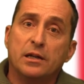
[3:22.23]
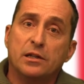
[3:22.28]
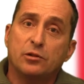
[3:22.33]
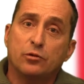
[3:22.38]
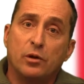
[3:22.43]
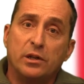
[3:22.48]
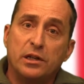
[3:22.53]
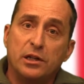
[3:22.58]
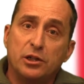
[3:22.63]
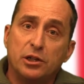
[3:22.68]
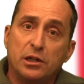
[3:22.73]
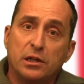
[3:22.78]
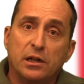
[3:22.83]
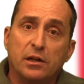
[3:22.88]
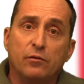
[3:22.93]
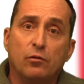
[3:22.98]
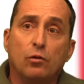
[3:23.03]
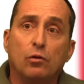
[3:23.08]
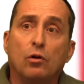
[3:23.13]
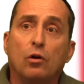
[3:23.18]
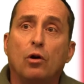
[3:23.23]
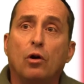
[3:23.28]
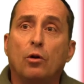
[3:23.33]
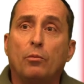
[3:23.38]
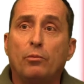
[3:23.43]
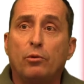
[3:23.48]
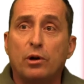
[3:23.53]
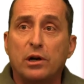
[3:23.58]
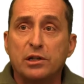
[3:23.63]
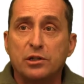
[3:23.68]
strategic level,
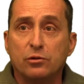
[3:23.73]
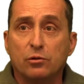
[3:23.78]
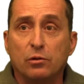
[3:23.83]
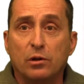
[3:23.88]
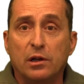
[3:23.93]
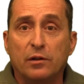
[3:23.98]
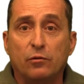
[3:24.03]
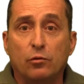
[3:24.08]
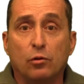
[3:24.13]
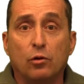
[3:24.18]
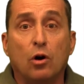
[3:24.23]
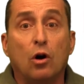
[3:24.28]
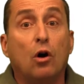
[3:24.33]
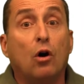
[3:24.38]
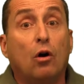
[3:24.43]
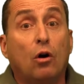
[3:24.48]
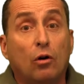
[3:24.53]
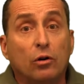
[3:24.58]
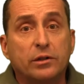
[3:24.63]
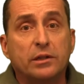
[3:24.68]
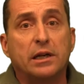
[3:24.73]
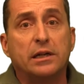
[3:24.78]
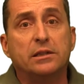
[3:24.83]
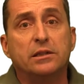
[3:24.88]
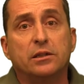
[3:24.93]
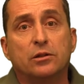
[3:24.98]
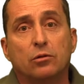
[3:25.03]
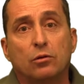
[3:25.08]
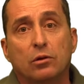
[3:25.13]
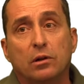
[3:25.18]
operational level, or
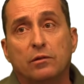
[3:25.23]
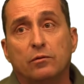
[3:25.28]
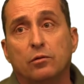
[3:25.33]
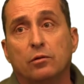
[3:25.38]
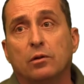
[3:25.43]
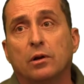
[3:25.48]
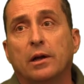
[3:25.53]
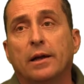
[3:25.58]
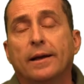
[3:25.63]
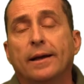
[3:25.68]
tactical level.